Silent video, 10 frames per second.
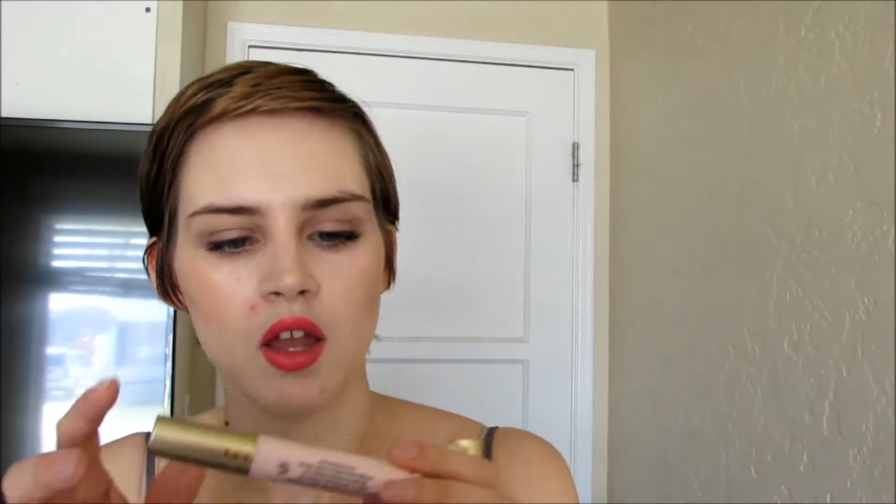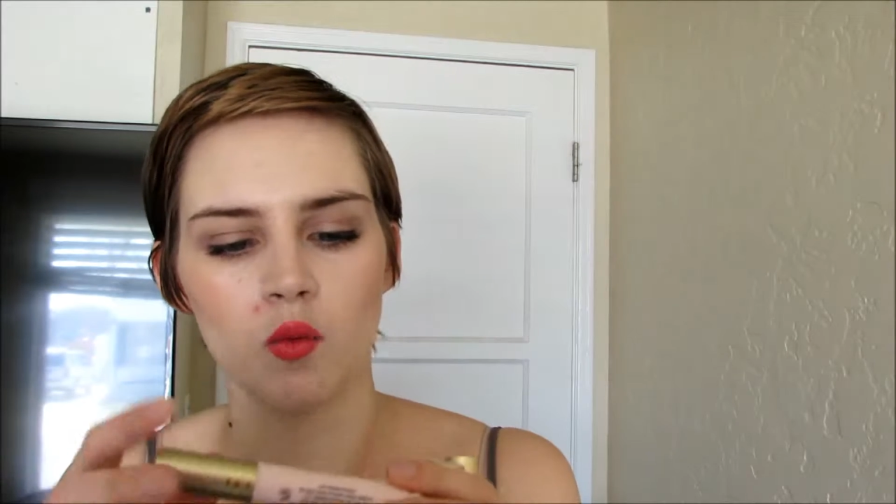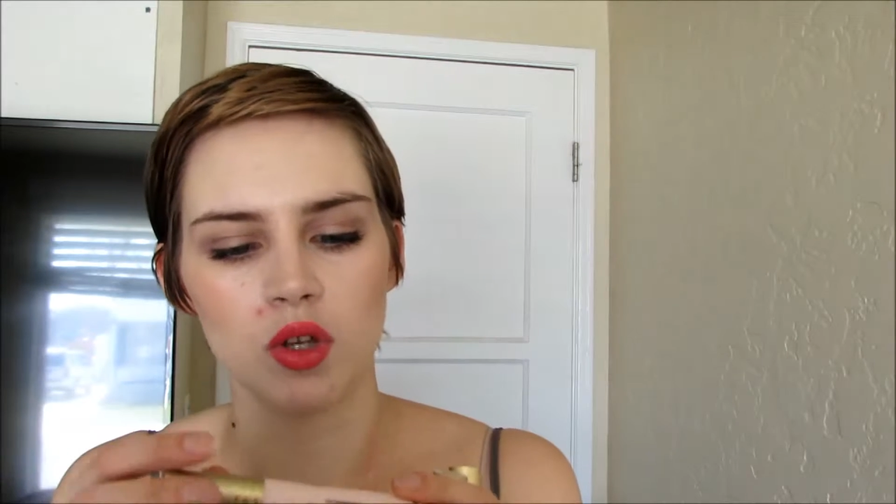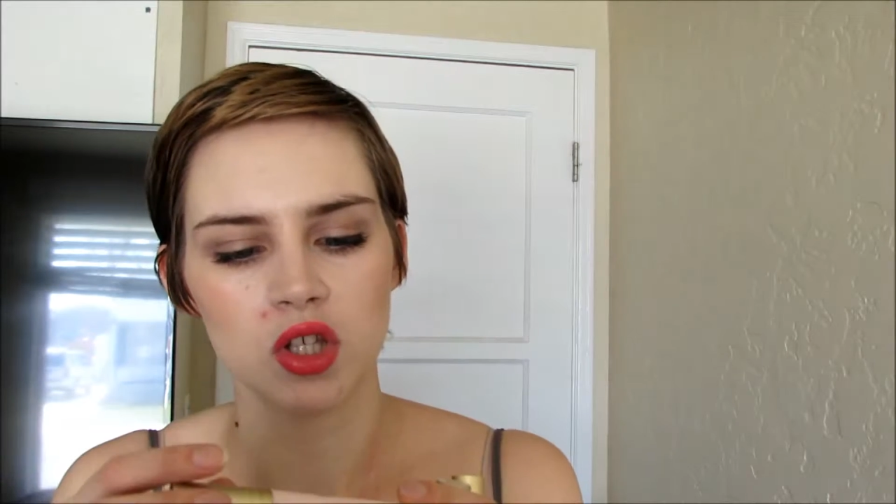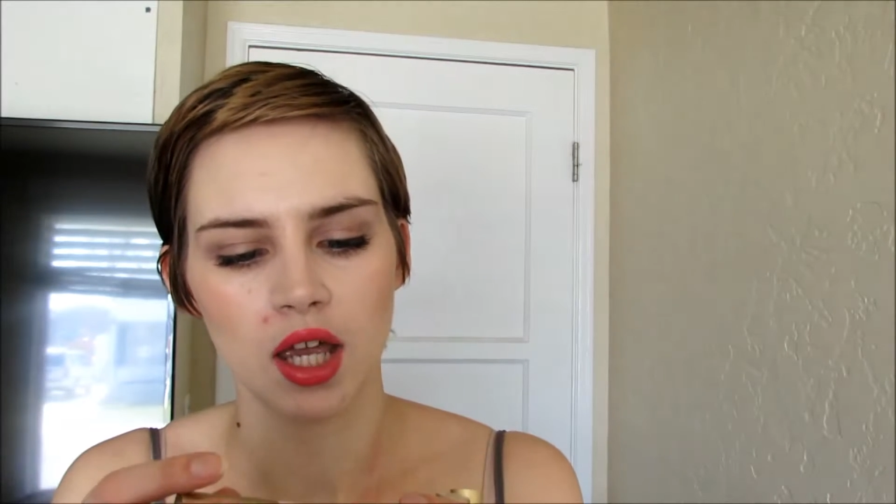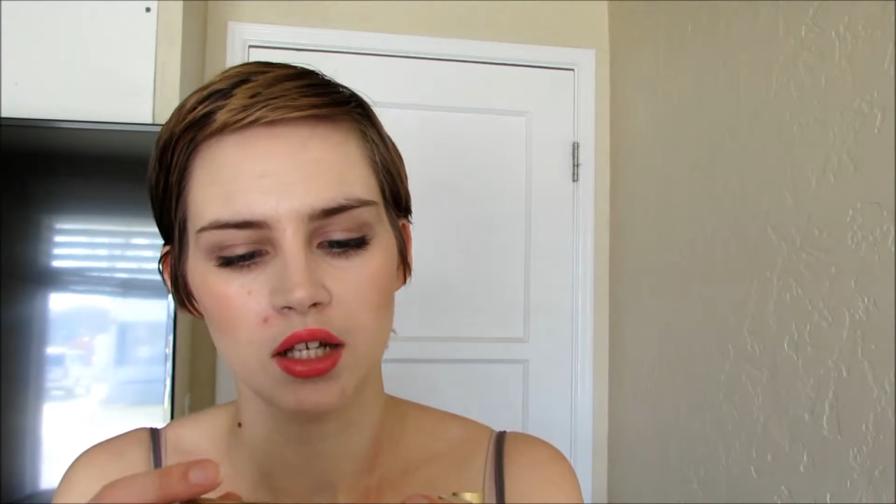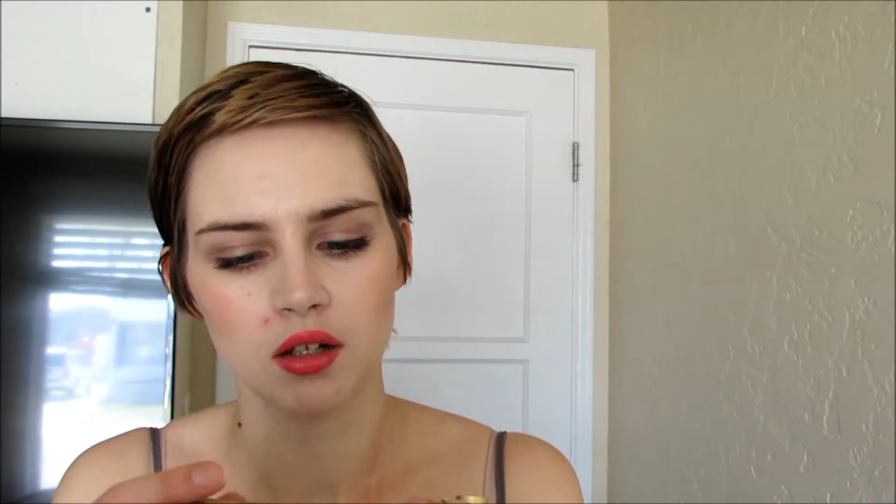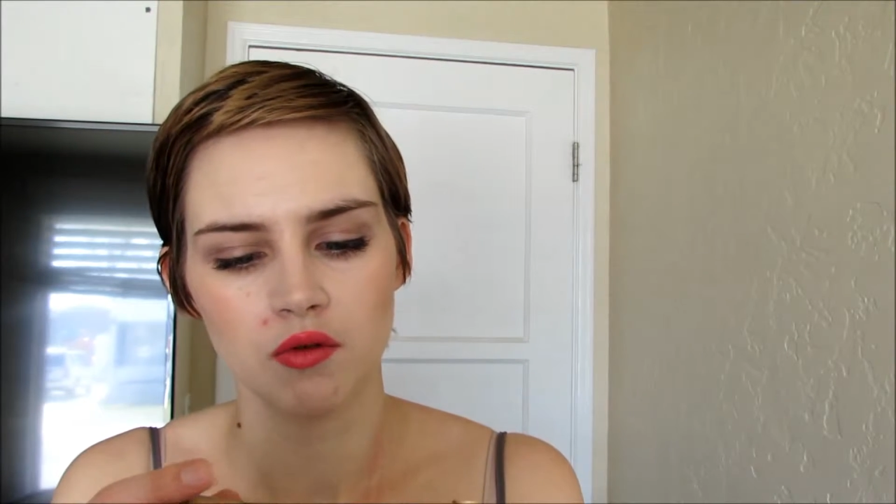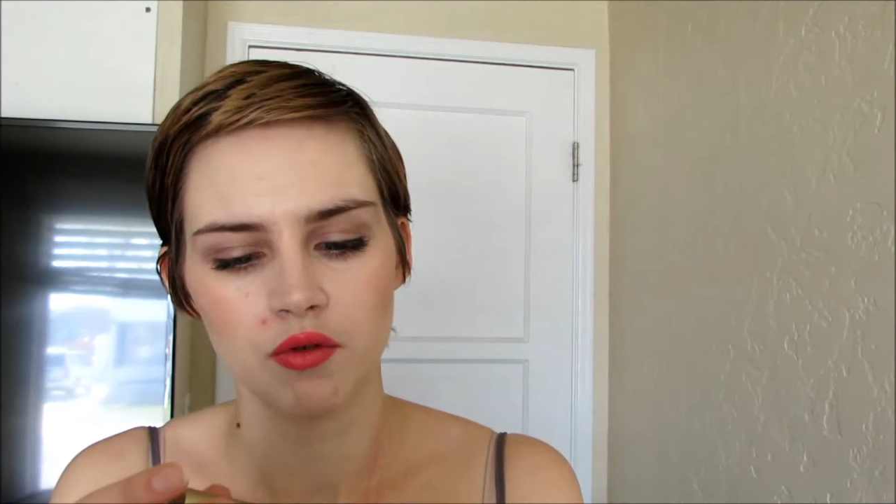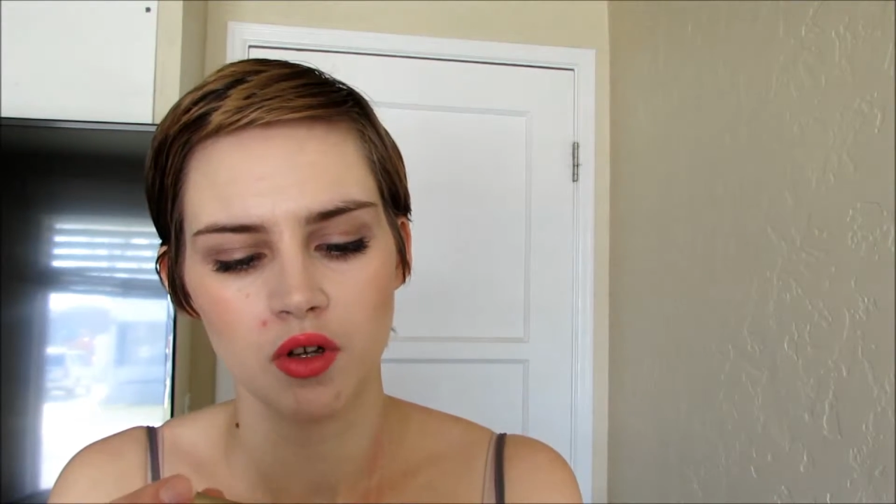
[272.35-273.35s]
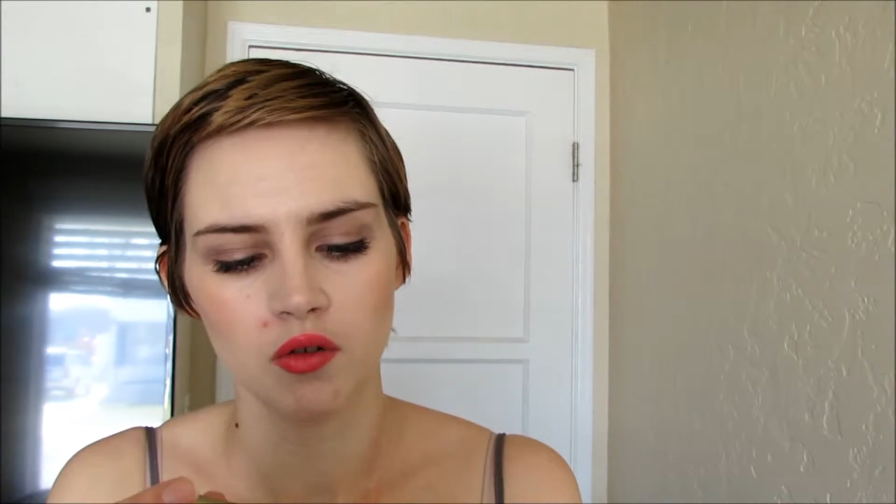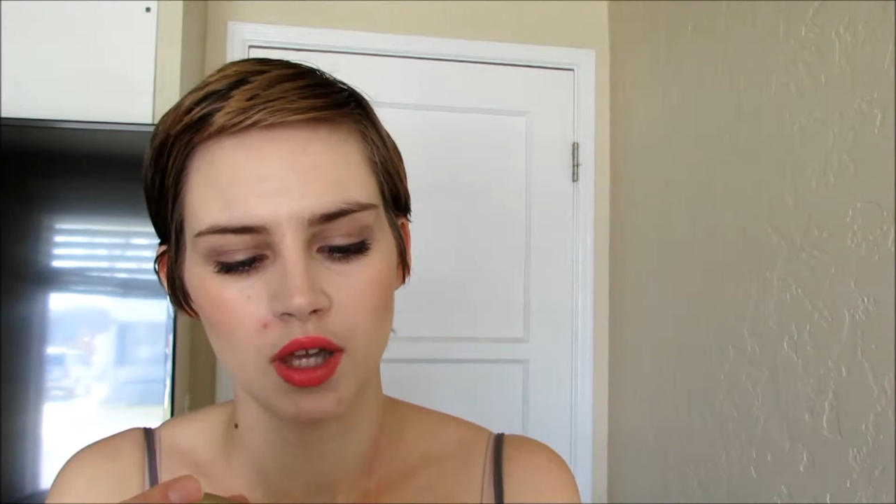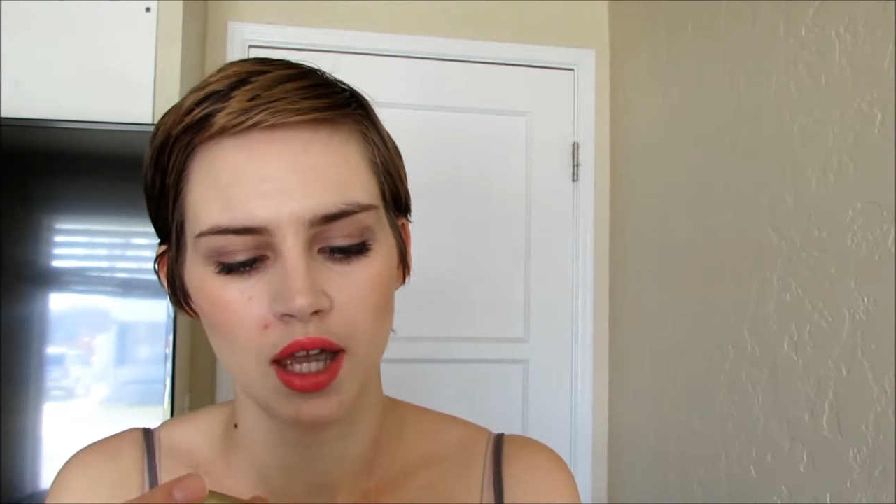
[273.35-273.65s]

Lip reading: which I don't know that